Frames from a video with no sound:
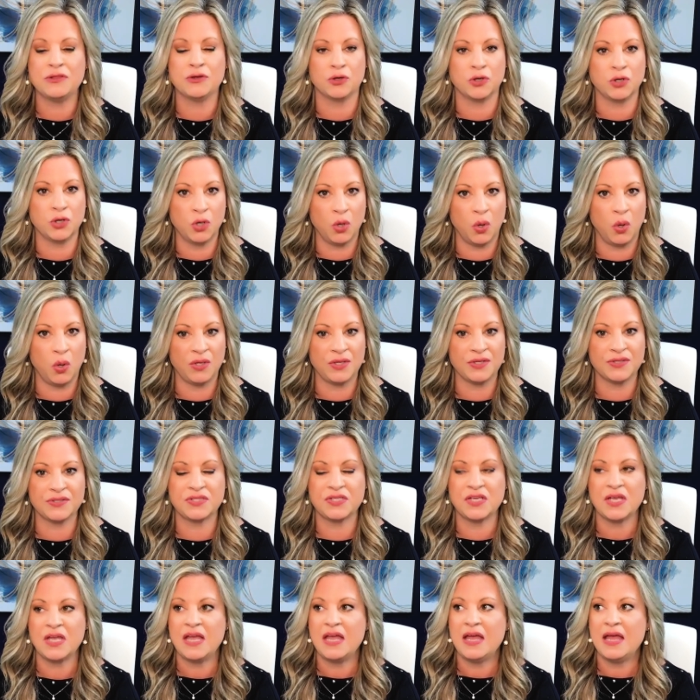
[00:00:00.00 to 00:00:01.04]
their
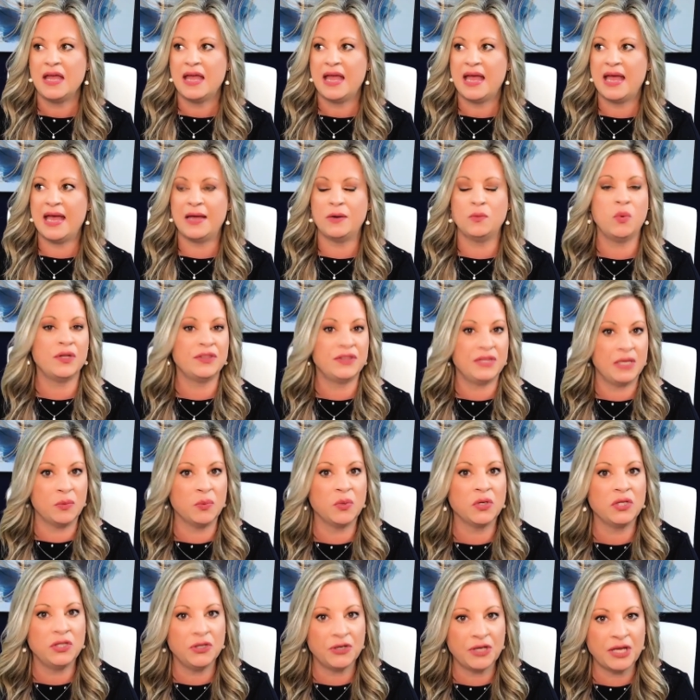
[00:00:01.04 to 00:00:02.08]
goals, and what they
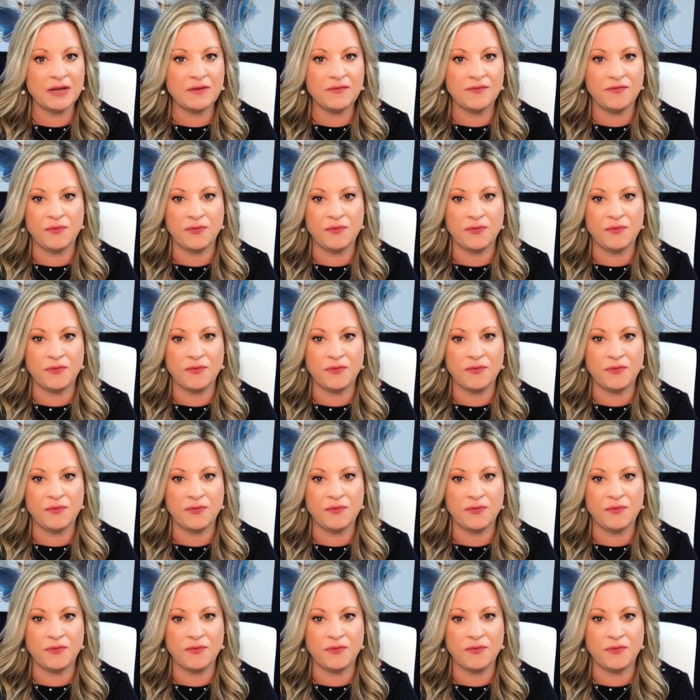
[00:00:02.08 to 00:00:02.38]
were looking